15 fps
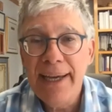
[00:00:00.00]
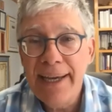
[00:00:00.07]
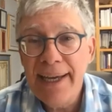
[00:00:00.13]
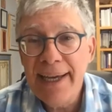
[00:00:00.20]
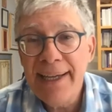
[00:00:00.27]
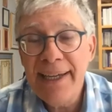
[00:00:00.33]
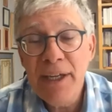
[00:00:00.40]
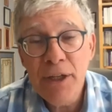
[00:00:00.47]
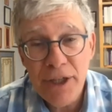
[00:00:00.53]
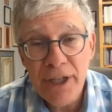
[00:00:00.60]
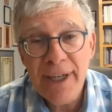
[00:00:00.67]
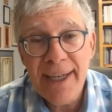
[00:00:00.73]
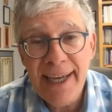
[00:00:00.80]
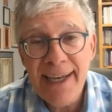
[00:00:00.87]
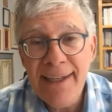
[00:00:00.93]
And he
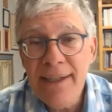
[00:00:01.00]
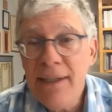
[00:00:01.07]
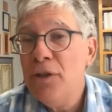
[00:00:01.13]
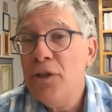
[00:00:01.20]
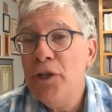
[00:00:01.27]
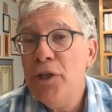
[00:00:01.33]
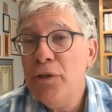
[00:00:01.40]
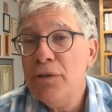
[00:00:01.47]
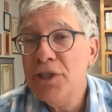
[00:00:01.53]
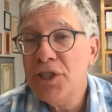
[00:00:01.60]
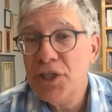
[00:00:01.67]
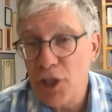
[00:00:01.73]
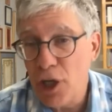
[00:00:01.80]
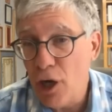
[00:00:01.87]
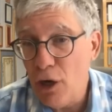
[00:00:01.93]
again used
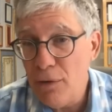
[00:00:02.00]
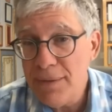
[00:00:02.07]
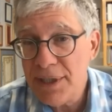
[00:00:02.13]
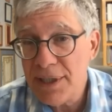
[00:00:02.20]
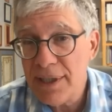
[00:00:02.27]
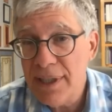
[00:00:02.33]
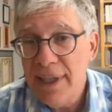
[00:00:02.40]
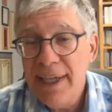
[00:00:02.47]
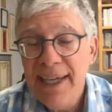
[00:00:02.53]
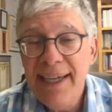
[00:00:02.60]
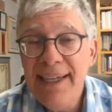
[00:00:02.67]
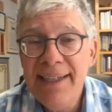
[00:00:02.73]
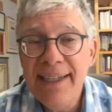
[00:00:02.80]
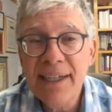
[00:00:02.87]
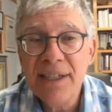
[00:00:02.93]
Psalms. He
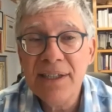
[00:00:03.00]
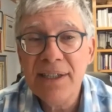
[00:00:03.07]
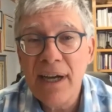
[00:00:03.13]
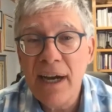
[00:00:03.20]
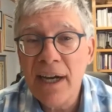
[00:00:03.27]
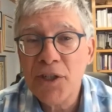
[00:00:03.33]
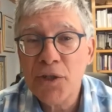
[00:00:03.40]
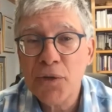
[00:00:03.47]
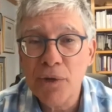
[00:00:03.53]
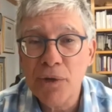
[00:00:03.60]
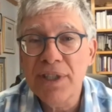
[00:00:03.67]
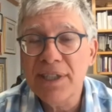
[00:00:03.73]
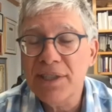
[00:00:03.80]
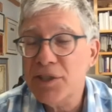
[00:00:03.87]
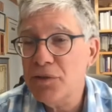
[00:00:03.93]
did a doctoral
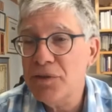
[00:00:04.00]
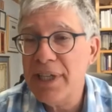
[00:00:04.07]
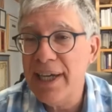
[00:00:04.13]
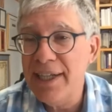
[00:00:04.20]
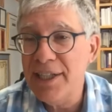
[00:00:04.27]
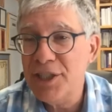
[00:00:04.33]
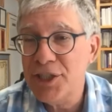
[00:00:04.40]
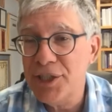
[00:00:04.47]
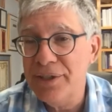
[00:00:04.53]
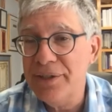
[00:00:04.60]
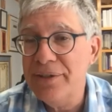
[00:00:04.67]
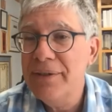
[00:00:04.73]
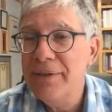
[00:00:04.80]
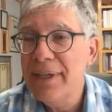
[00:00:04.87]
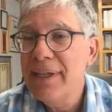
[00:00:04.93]
dissertation
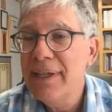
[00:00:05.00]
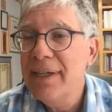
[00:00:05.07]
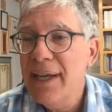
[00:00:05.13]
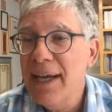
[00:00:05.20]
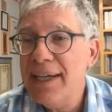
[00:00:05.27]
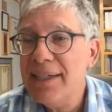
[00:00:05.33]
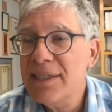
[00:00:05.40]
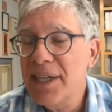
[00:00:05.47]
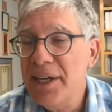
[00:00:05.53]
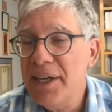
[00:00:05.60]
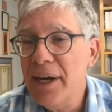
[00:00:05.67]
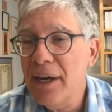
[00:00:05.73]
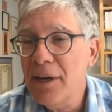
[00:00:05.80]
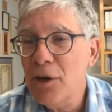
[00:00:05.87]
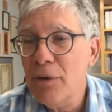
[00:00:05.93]
as a
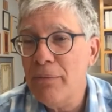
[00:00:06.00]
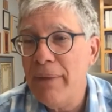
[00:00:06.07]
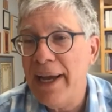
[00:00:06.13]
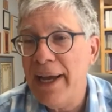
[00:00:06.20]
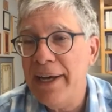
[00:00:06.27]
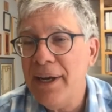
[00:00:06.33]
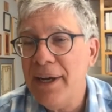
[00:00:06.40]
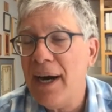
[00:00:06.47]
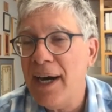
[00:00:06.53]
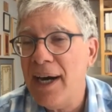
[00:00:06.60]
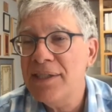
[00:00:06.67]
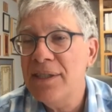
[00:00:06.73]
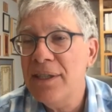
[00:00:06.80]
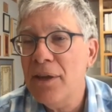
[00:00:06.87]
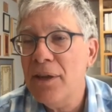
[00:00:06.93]
younger man
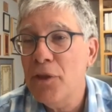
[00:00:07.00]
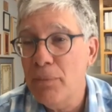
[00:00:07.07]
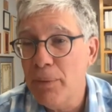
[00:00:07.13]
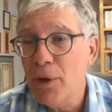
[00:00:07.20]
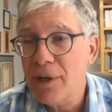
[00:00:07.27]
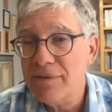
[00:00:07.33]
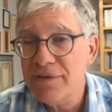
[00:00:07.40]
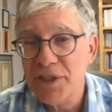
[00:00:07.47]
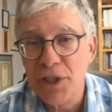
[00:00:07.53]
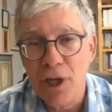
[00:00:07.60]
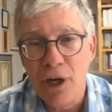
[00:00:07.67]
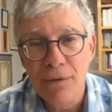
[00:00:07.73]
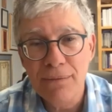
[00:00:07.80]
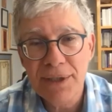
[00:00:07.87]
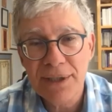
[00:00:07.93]
on the book of
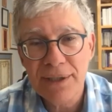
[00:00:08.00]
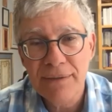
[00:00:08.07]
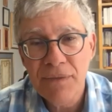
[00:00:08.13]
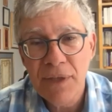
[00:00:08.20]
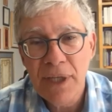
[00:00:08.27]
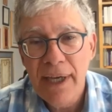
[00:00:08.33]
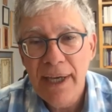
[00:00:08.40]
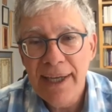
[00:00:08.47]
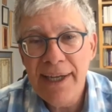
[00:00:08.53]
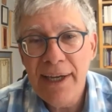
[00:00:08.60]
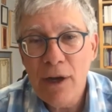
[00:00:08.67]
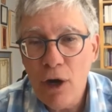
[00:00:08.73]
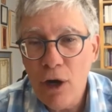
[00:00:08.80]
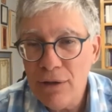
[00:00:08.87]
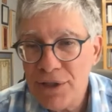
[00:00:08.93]
Psalms. And he
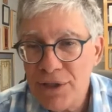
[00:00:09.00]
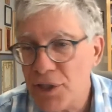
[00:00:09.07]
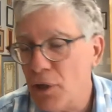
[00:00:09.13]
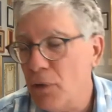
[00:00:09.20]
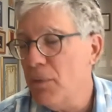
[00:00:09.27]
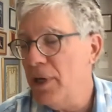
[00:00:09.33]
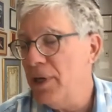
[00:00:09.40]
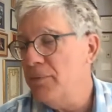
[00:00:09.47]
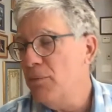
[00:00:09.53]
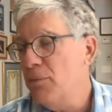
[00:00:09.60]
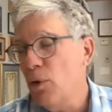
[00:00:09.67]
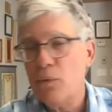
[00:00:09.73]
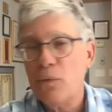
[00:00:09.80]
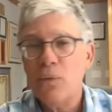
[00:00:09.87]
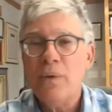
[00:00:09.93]
also, in more
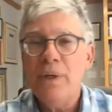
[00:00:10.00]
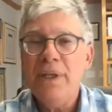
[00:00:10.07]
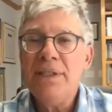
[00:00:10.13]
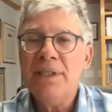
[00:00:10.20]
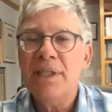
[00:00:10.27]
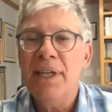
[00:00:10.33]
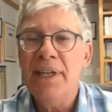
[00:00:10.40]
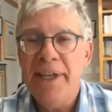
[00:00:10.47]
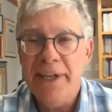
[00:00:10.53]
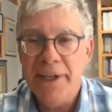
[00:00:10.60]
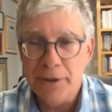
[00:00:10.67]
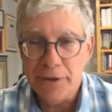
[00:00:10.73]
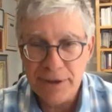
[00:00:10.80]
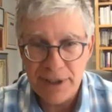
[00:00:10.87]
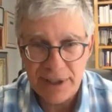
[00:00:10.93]
recent
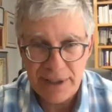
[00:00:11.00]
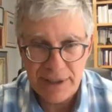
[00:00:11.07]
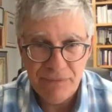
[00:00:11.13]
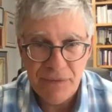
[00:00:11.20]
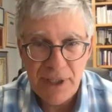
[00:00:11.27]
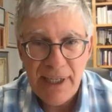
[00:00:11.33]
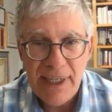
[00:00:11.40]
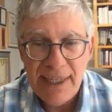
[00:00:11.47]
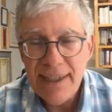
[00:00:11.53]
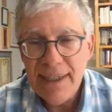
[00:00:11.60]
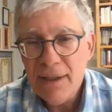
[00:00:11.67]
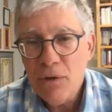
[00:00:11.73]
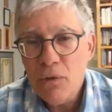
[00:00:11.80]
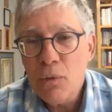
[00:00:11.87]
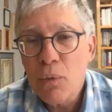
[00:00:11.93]
years,
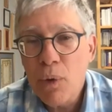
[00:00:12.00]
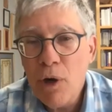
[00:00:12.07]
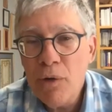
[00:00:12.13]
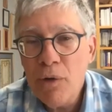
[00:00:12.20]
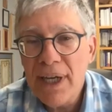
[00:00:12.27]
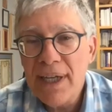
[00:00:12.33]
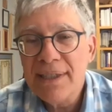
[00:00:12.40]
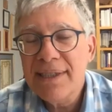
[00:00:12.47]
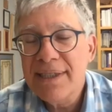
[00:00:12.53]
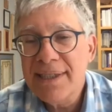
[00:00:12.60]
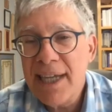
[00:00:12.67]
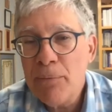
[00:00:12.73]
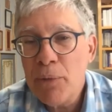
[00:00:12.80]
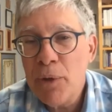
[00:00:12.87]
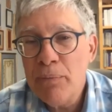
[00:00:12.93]
wrote a
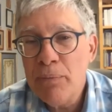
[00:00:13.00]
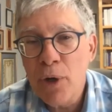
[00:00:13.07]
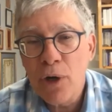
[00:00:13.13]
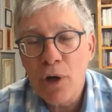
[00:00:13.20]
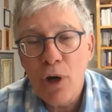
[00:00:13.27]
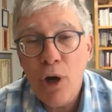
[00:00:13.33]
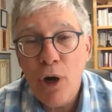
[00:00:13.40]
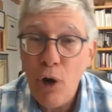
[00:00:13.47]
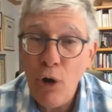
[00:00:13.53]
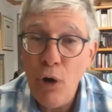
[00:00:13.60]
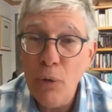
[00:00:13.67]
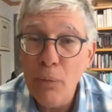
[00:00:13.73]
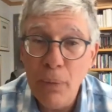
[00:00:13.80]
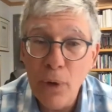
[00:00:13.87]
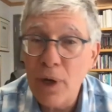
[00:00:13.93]
separate book, a whole
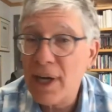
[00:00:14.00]
book